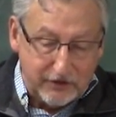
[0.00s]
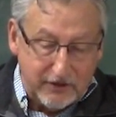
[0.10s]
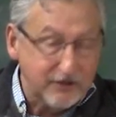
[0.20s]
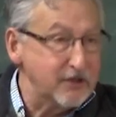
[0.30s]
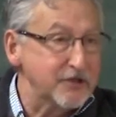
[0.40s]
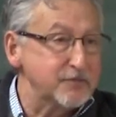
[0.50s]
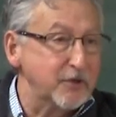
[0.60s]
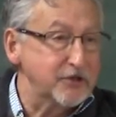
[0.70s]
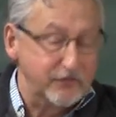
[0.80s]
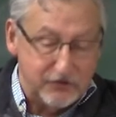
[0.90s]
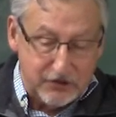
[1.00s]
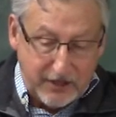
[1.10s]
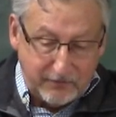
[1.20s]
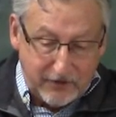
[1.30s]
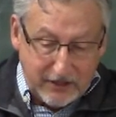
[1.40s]
I think does much of the
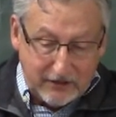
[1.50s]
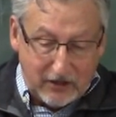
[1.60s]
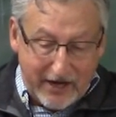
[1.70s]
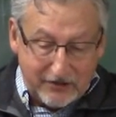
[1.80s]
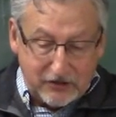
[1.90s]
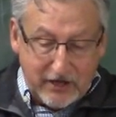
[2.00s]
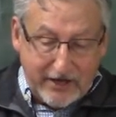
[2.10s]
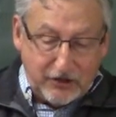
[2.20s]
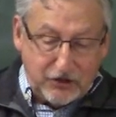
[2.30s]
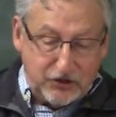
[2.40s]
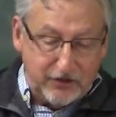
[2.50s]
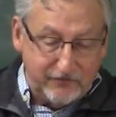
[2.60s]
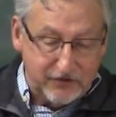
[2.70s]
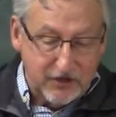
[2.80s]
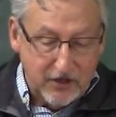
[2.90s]
same thing. In the last line, it
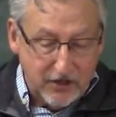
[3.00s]
shifts.